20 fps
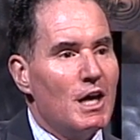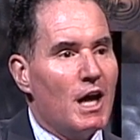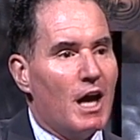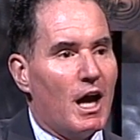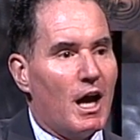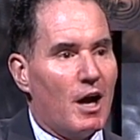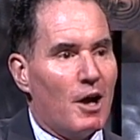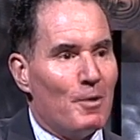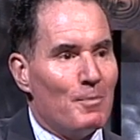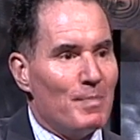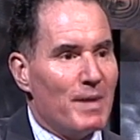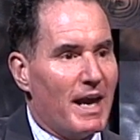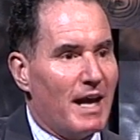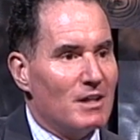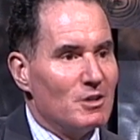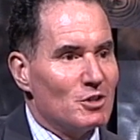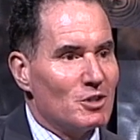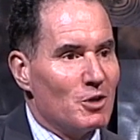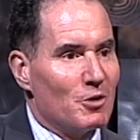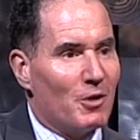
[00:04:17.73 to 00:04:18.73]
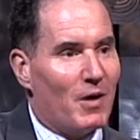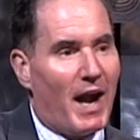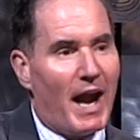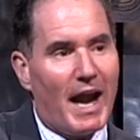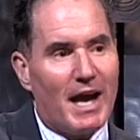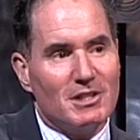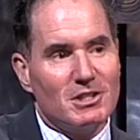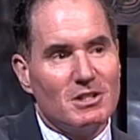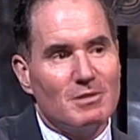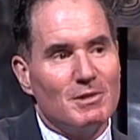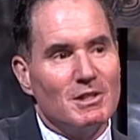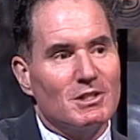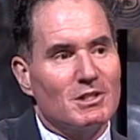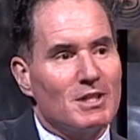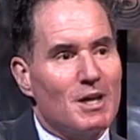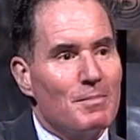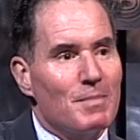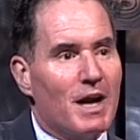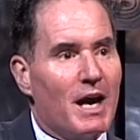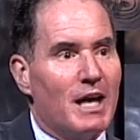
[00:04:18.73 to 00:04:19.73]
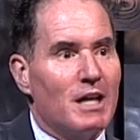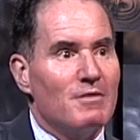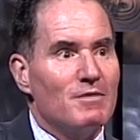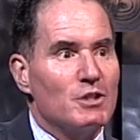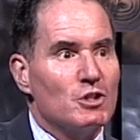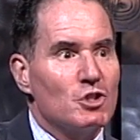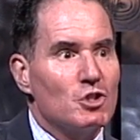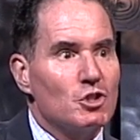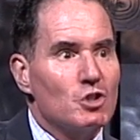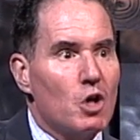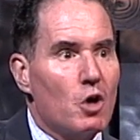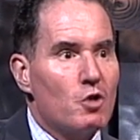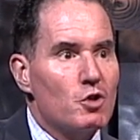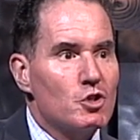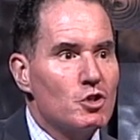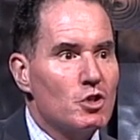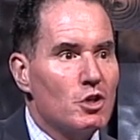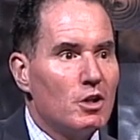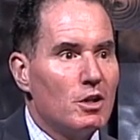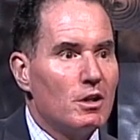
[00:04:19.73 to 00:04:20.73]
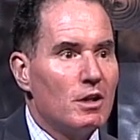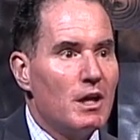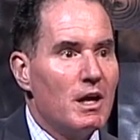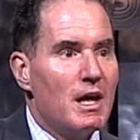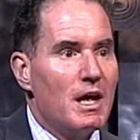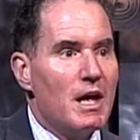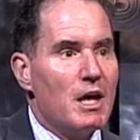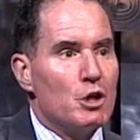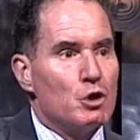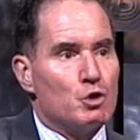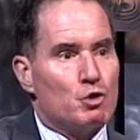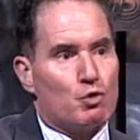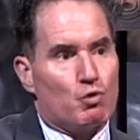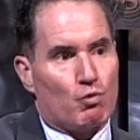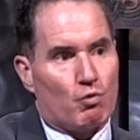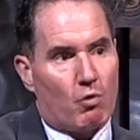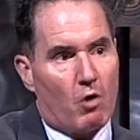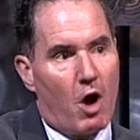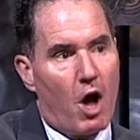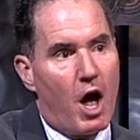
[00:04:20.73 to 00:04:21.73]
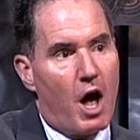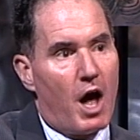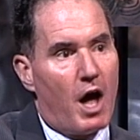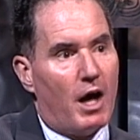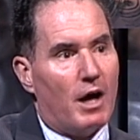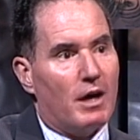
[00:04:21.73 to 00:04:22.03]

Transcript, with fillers: Um, and so there has to be some kind of a social draw